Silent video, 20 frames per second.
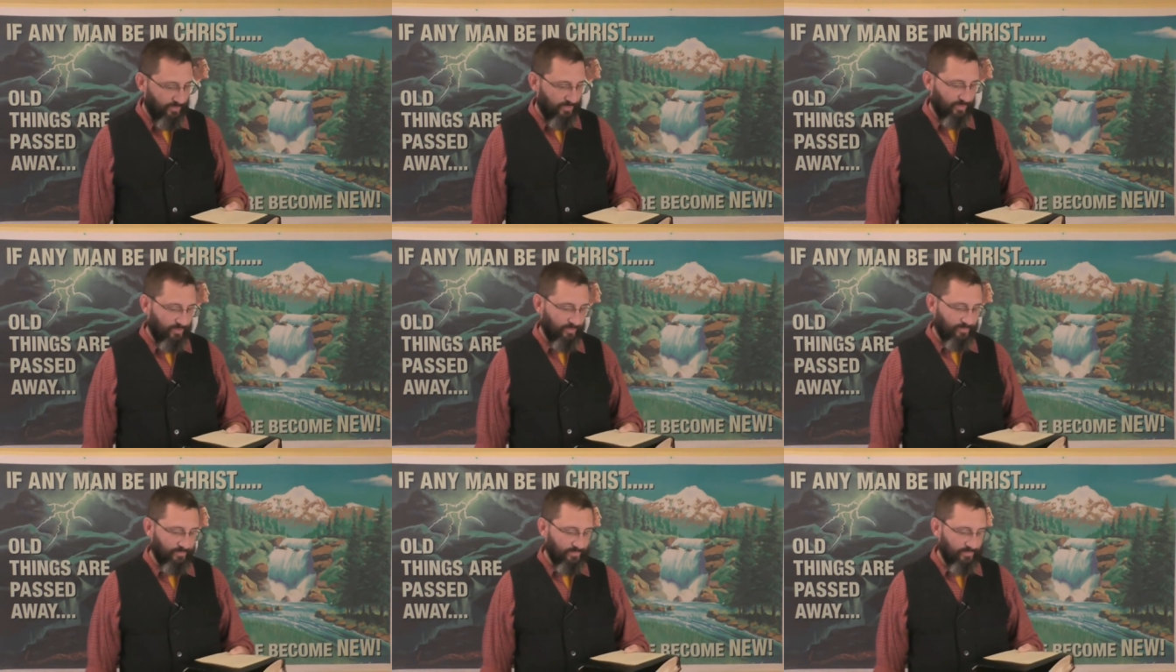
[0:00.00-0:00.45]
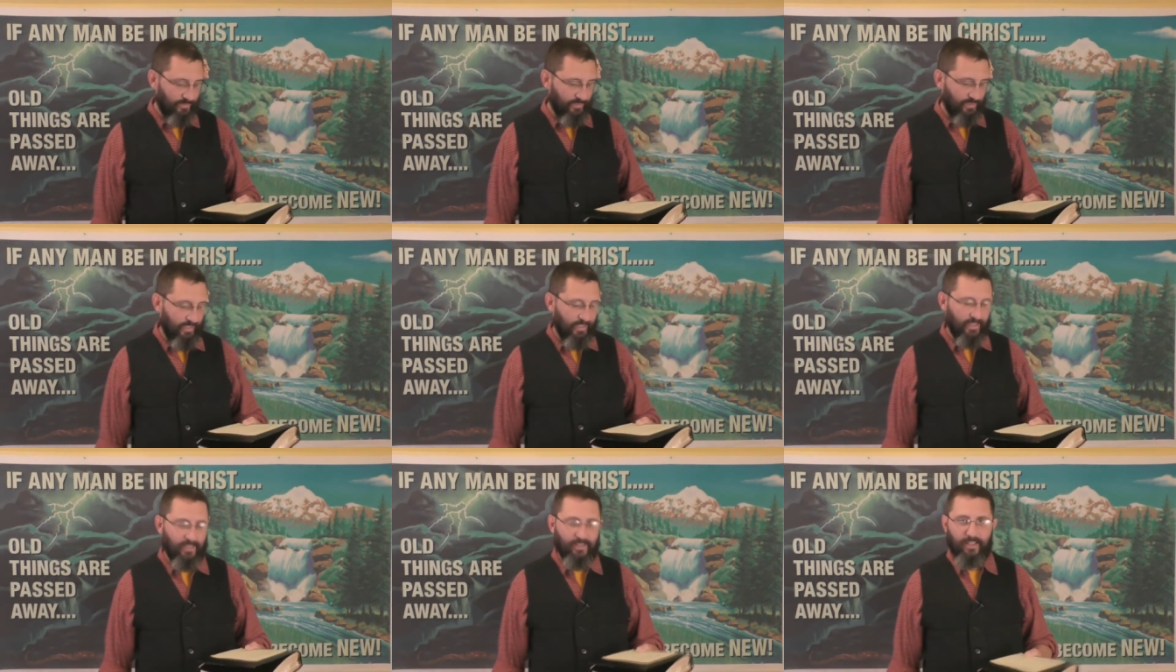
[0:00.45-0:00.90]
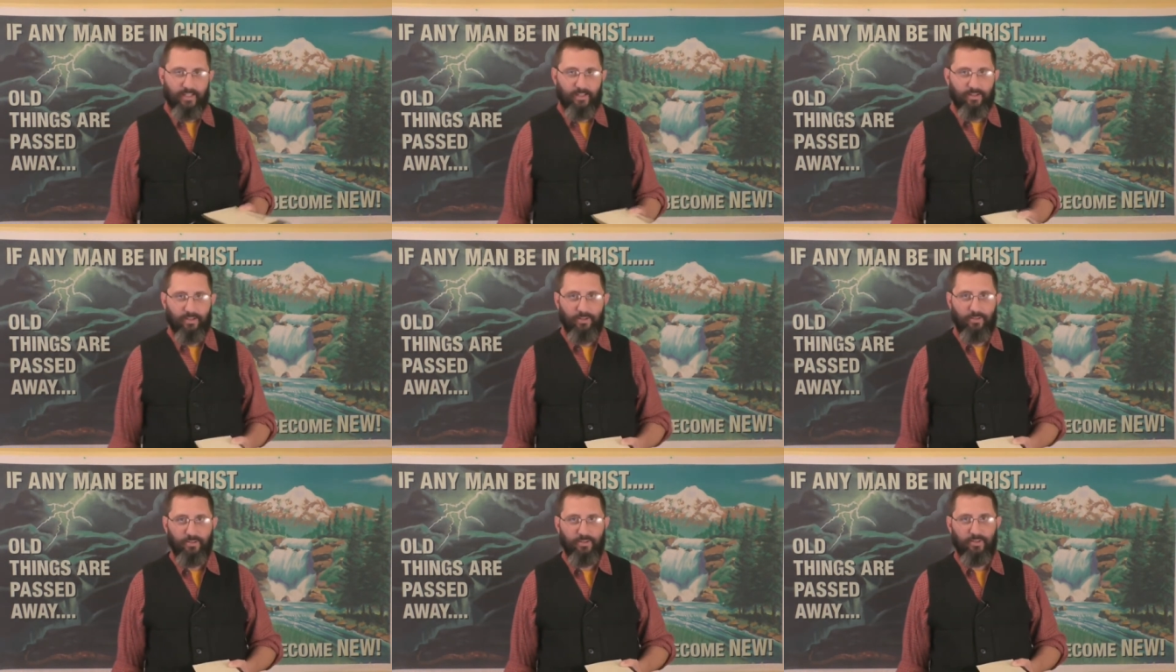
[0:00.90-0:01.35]
So I think they
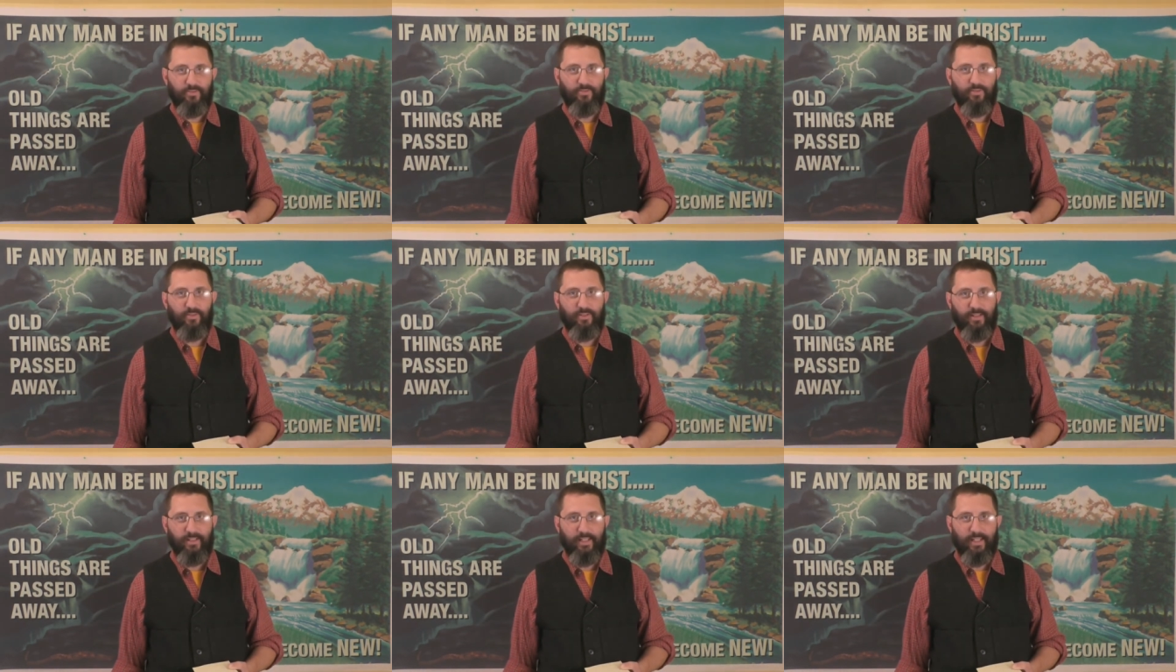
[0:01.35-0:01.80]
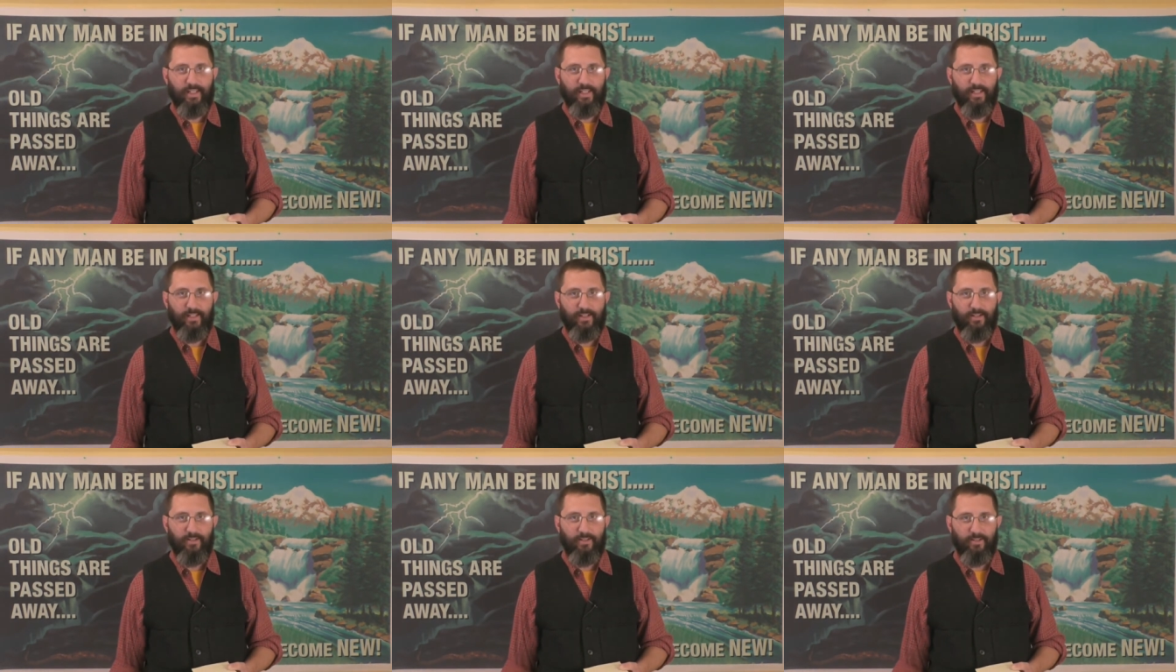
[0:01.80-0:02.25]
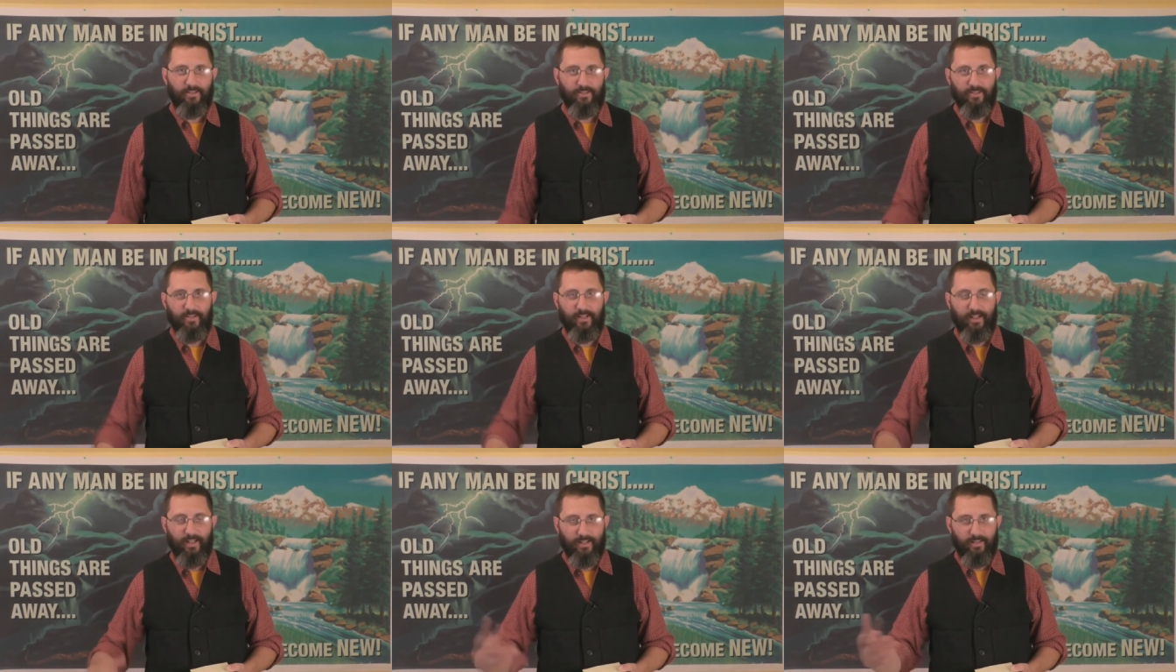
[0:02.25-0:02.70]
closed it for the day, you know, to
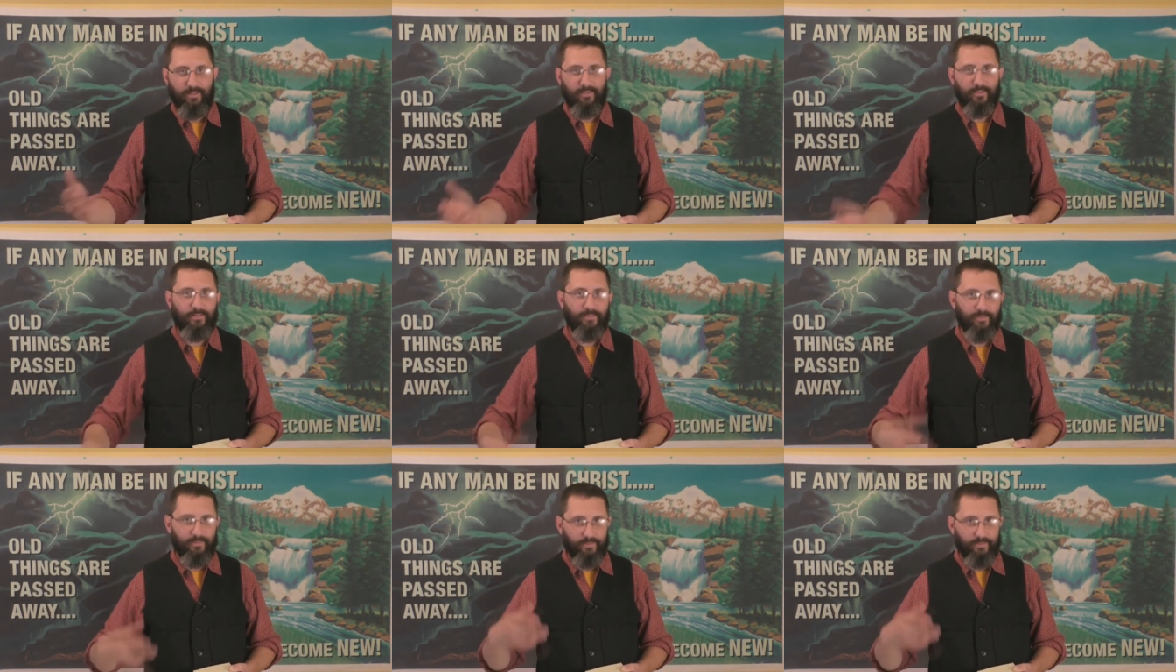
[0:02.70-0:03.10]
kind of